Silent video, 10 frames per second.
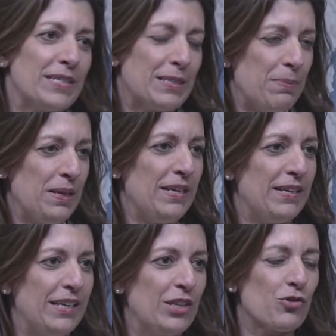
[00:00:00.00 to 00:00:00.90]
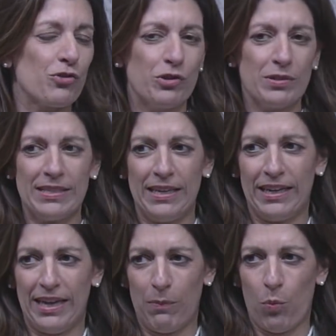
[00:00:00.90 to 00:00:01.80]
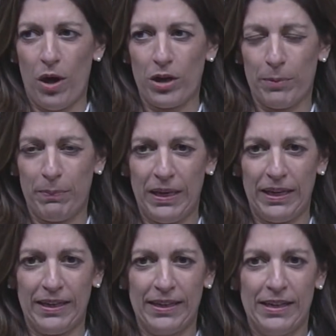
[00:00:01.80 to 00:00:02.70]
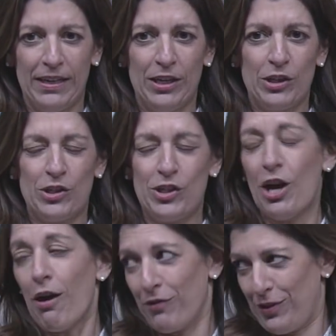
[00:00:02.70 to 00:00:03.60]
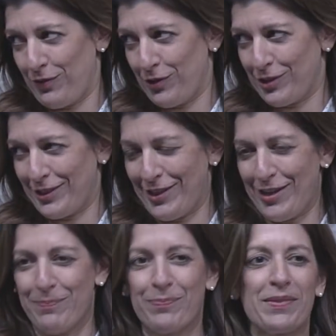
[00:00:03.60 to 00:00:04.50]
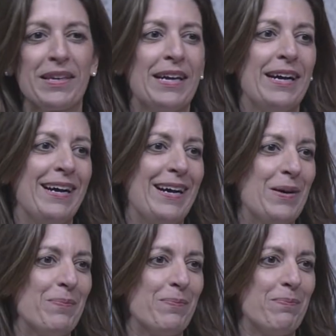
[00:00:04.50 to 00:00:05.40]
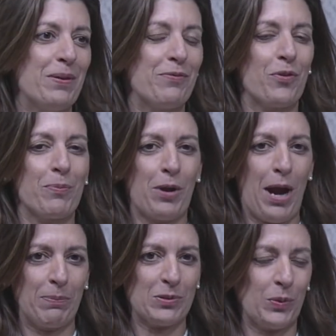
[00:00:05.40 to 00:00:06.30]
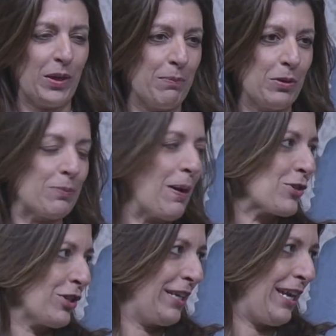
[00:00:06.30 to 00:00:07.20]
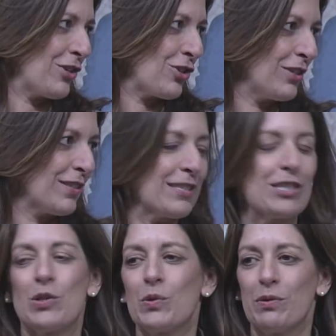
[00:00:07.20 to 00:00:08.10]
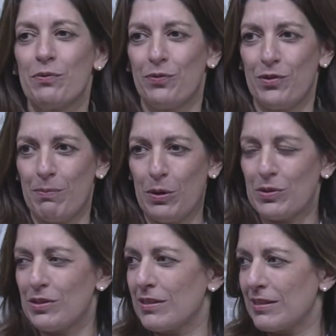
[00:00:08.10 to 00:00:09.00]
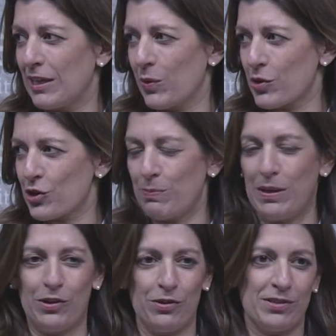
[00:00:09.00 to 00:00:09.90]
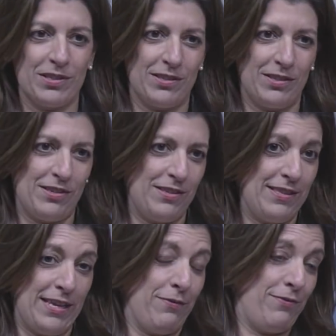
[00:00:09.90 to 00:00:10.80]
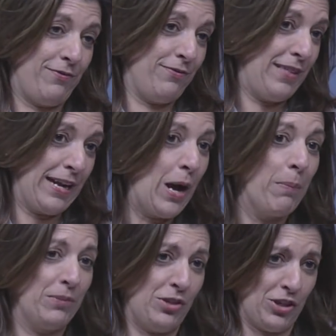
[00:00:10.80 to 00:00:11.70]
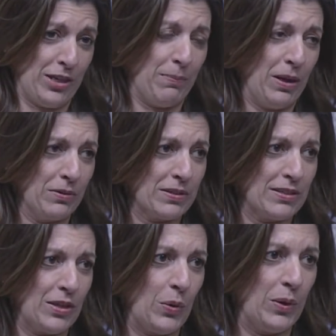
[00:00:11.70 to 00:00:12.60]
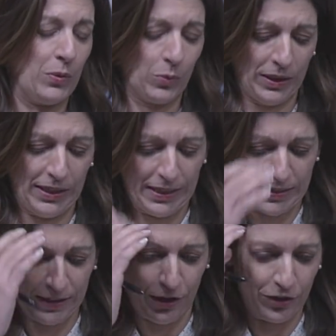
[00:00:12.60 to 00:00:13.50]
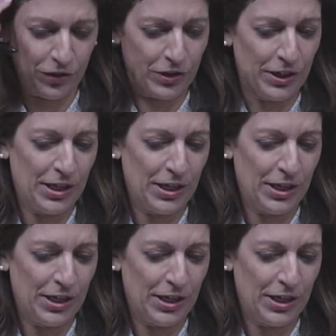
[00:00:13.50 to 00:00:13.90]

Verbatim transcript: to be introducing and welcoming, not for the first time, um, but for perhaps one of the most special occasions, two of the most distinguished speakers that have that come to Chatham House. So it really is an honor